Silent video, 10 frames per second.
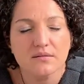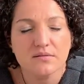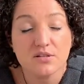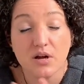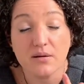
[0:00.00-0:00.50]

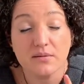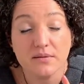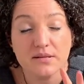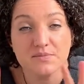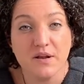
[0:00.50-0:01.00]
Sorry,
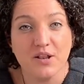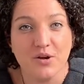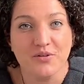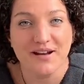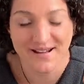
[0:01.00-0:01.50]
it's been a
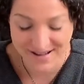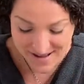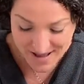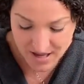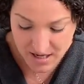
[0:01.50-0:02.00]
long reading.
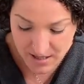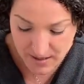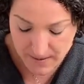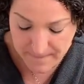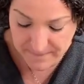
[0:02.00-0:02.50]

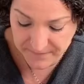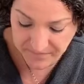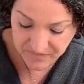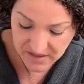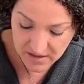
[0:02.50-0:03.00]

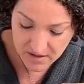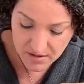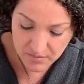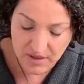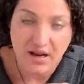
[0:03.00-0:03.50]

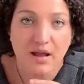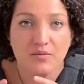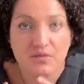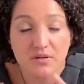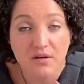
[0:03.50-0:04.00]
But I
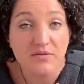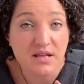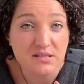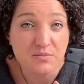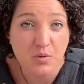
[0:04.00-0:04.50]
would love
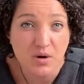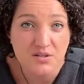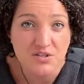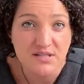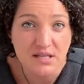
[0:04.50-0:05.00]
that support
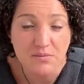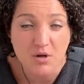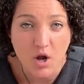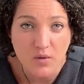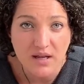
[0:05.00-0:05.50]
just to keep
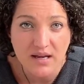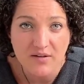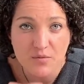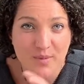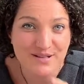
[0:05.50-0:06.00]
going and
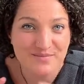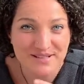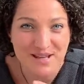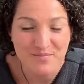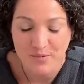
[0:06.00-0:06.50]
have momentum to
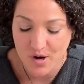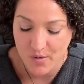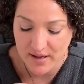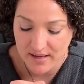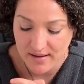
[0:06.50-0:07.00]
keep
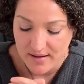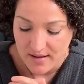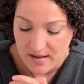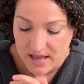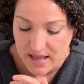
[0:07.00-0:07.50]
going.
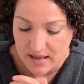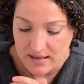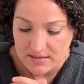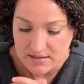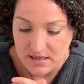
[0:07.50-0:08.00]

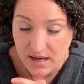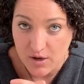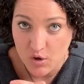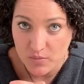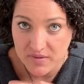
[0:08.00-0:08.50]
And I
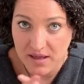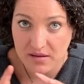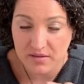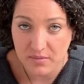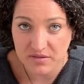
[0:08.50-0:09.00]
hope
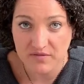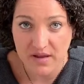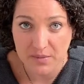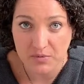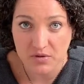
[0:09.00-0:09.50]
that the month of
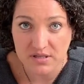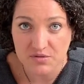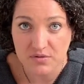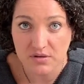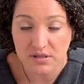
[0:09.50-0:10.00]
April is
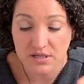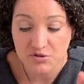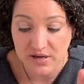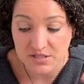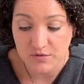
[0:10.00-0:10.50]
really
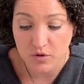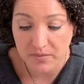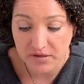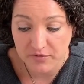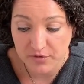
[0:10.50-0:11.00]

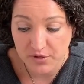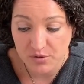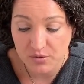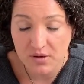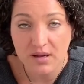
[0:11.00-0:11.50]
transformative for
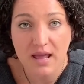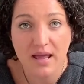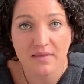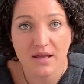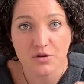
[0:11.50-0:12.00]
you
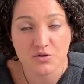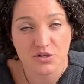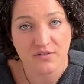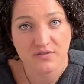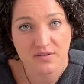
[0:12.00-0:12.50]
and that you
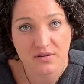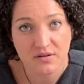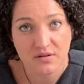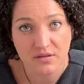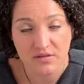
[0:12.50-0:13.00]
shift
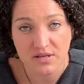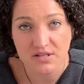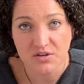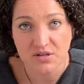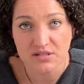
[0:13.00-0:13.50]
the things
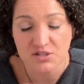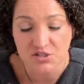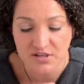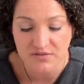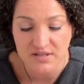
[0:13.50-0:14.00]
that you need to
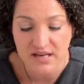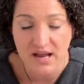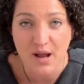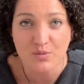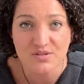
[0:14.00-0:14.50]
shift. And
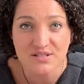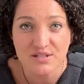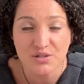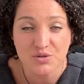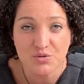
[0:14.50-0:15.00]
I will see
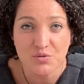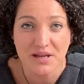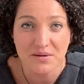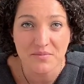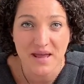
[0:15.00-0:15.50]
you
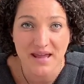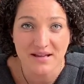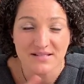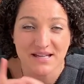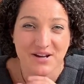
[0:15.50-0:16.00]
in May.
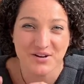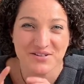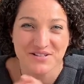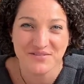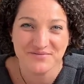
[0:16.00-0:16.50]
Take care of
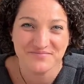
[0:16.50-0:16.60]
yourself.